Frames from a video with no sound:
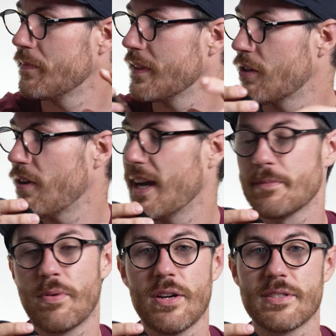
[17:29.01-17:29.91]
The Grit X
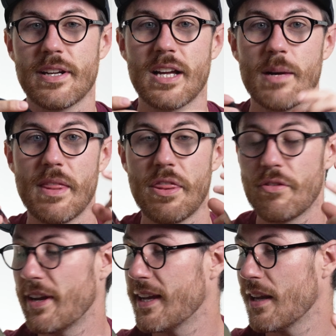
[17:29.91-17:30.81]
Pro is going to come in
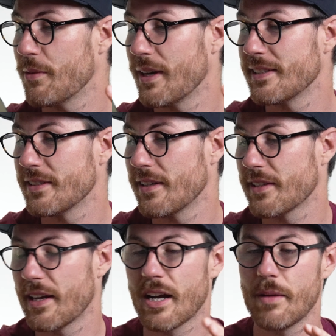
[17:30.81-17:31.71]
3 colorways, so it's
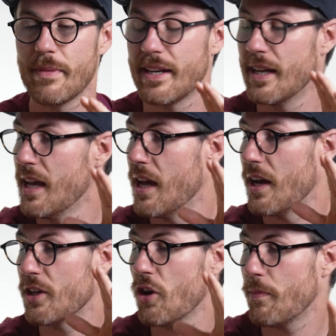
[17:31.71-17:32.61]
going to come in
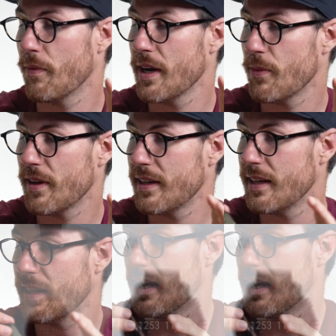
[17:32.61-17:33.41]
a coppery one,